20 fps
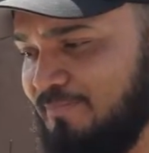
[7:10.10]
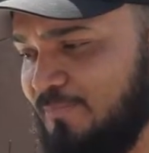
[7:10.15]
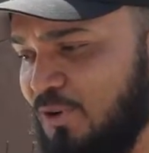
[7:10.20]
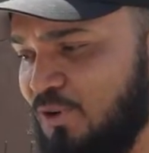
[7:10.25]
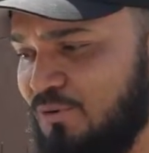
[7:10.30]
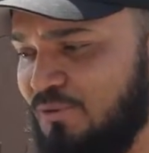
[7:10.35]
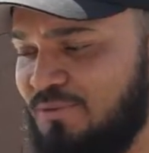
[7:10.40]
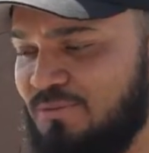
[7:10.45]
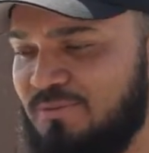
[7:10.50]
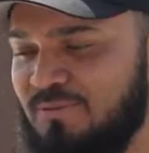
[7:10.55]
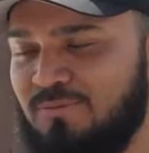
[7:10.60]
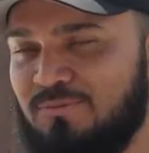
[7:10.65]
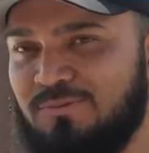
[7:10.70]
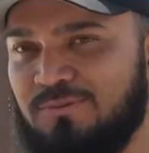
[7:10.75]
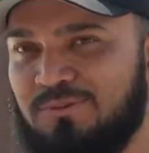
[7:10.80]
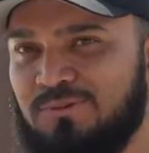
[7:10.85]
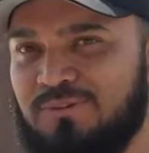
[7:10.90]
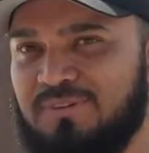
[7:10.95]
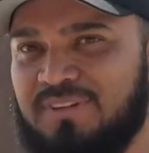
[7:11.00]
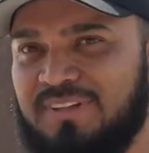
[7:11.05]
go through the
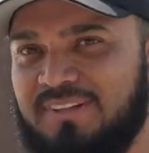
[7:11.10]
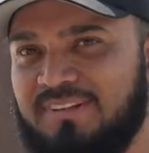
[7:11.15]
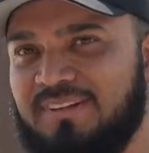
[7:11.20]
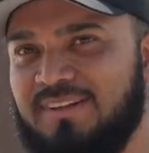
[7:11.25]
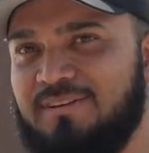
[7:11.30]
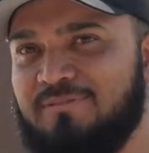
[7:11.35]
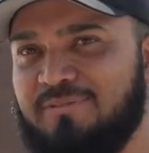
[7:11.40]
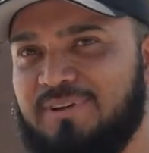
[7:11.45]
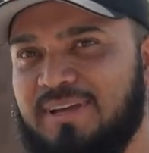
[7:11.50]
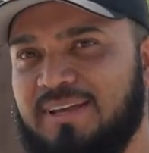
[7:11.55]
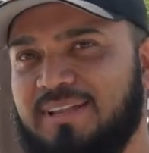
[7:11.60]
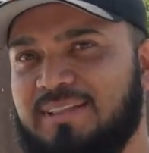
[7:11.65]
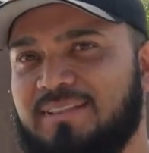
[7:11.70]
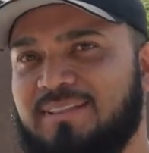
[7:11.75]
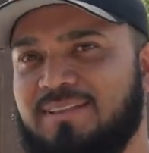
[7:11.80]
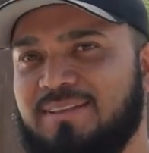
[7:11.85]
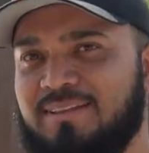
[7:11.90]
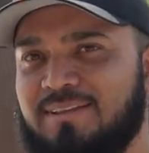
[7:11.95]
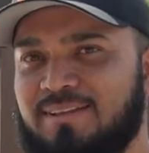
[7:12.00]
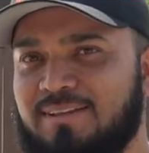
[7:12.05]
rules and see if we can
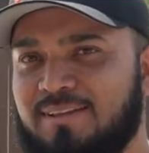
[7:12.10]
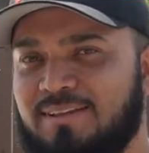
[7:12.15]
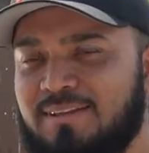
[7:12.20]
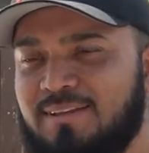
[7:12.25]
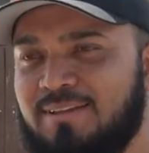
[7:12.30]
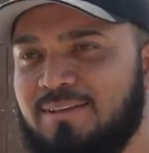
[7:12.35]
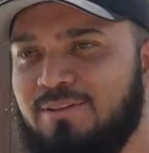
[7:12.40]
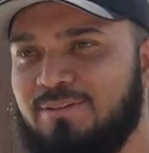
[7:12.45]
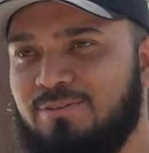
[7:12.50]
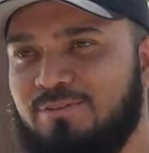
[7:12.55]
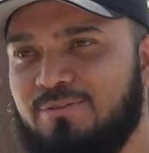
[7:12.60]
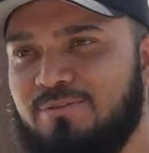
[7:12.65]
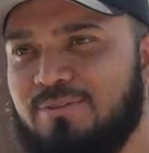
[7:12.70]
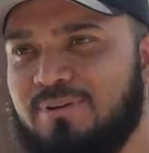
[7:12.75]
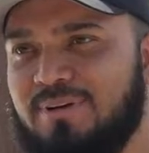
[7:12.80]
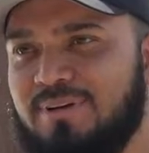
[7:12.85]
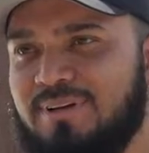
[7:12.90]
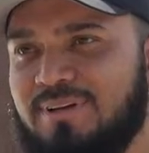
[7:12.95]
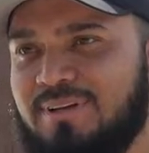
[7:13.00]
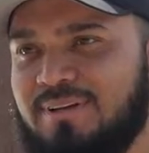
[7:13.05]
do
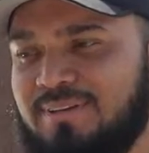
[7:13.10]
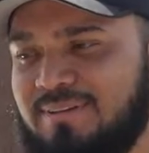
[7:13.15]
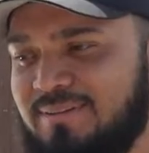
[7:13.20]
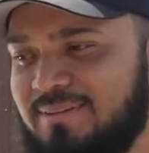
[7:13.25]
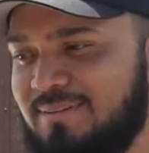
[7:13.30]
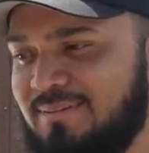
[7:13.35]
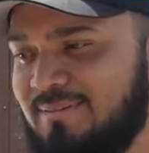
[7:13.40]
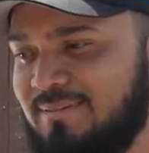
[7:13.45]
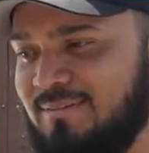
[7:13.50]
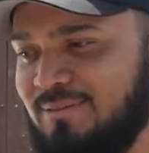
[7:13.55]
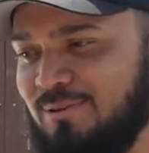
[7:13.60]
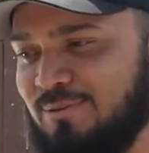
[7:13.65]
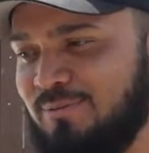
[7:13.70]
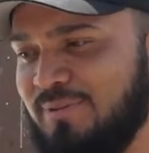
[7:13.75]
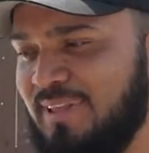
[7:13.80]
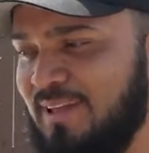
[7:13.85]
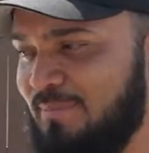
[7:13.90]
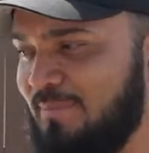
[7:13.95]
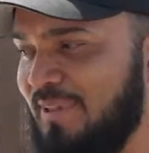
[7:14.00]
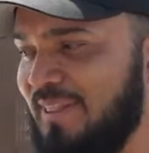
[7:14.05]
a
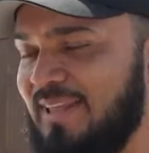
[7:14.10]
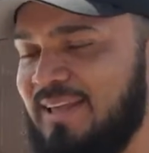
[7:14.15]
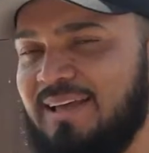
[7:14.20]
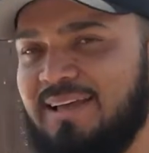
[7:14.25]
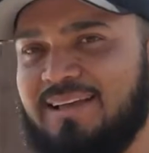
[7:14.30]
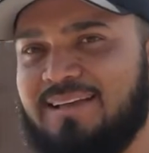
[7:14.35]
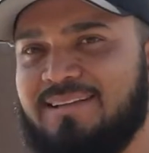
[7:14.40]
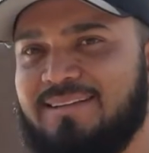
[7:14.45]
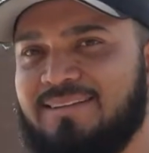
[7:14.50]
global time attack.